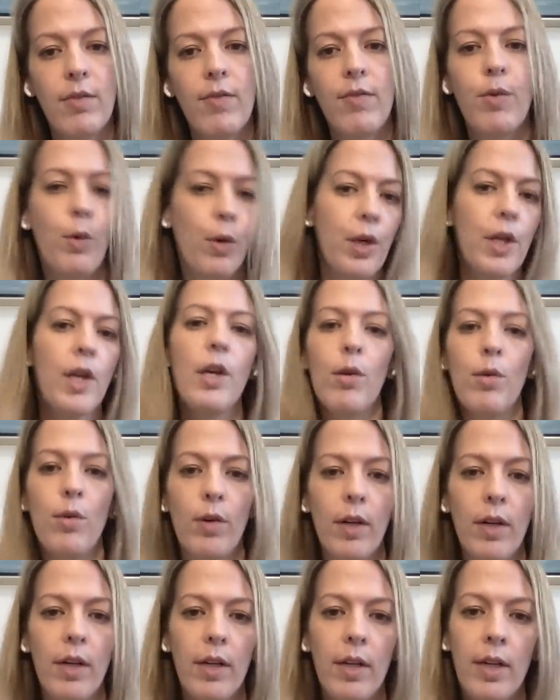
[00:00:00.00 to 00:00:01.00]
for
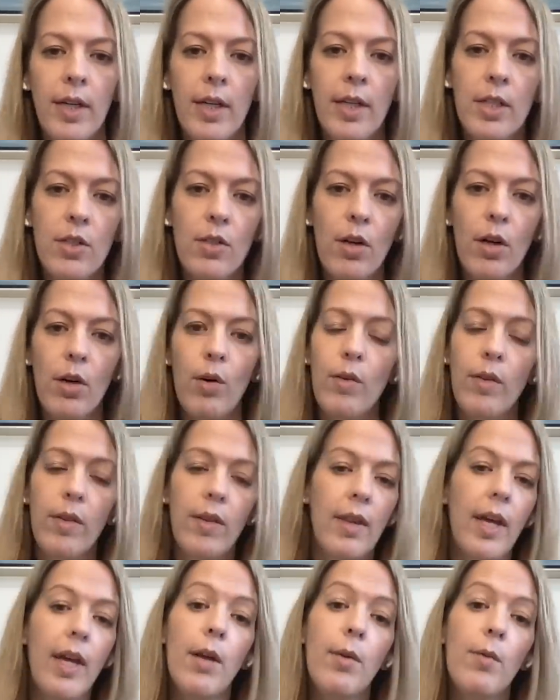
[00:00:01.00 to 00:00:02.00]
you. So
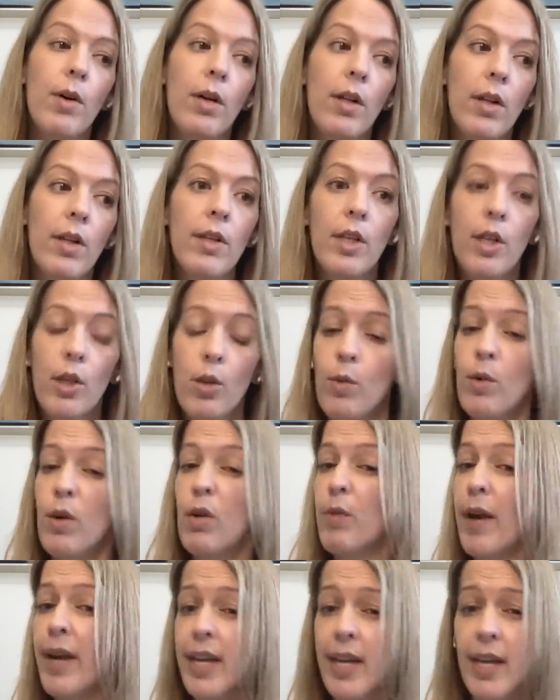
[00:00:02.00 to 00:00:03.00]
you will
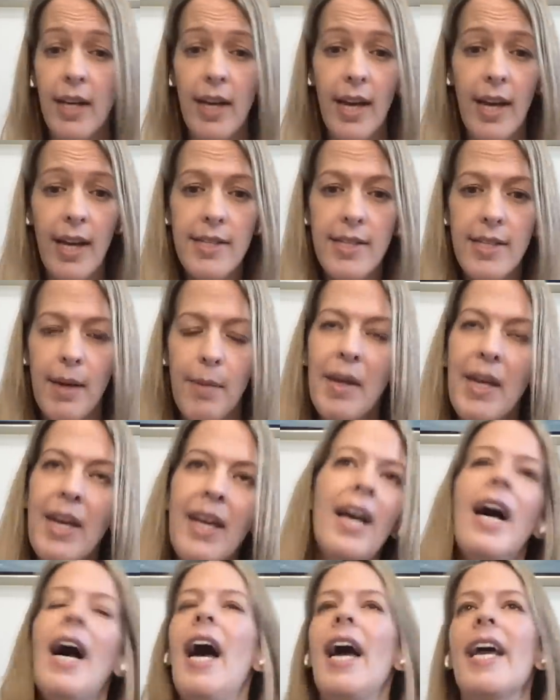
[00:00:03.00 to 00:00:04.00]
recognize them.
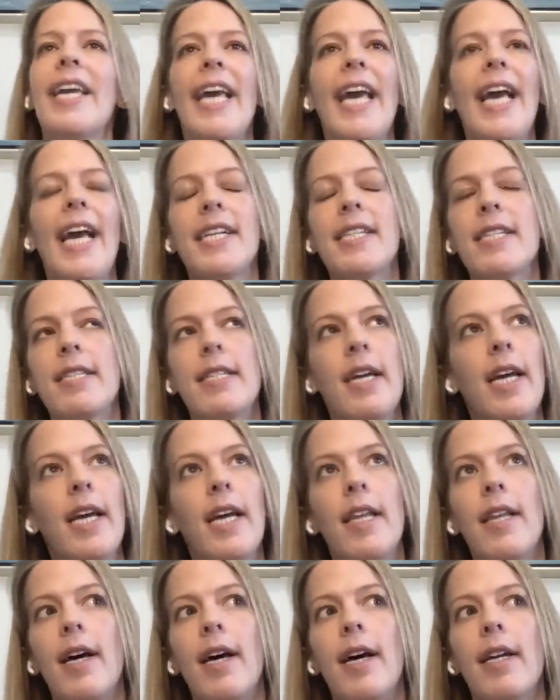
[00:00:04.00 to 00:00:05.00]
I can't
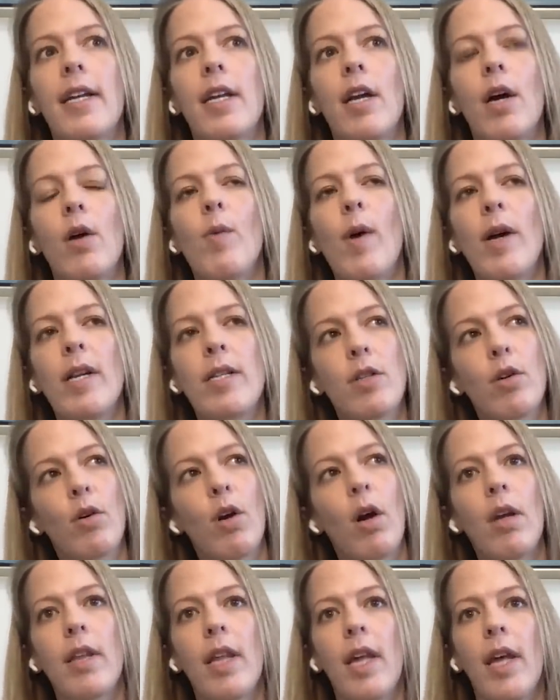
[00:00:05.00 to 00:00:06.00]
say that, you know, once you're
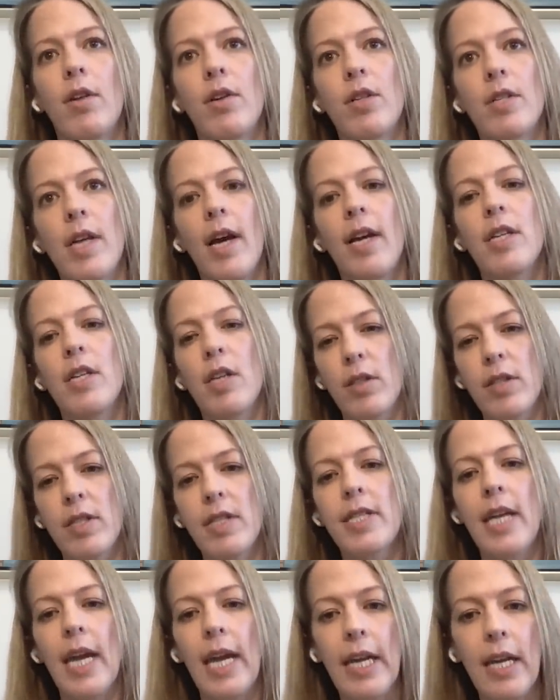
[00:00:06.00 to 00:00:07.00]
on the other side, they'll
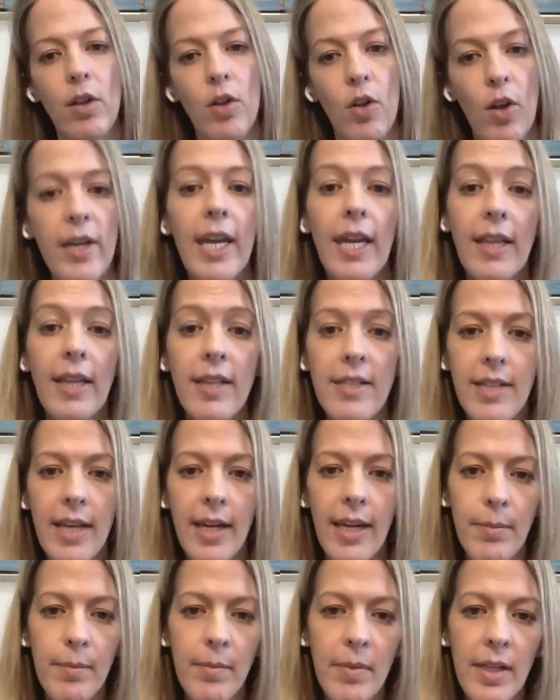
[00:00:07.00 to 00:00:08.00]
stay looking the
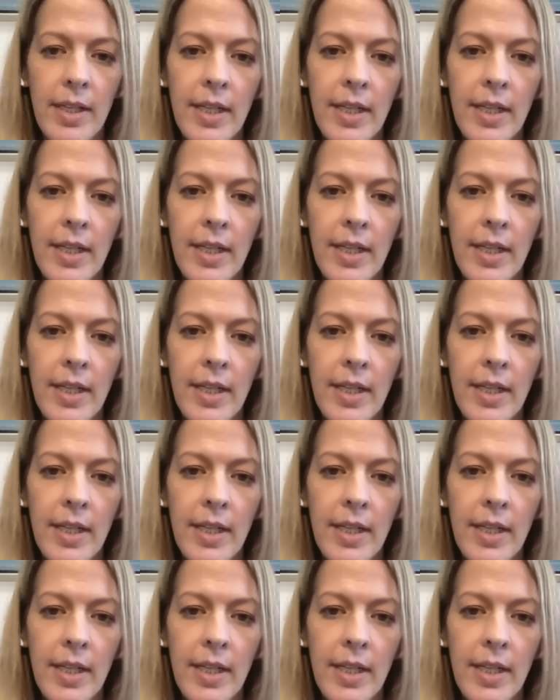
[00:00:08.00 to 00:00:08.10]
same.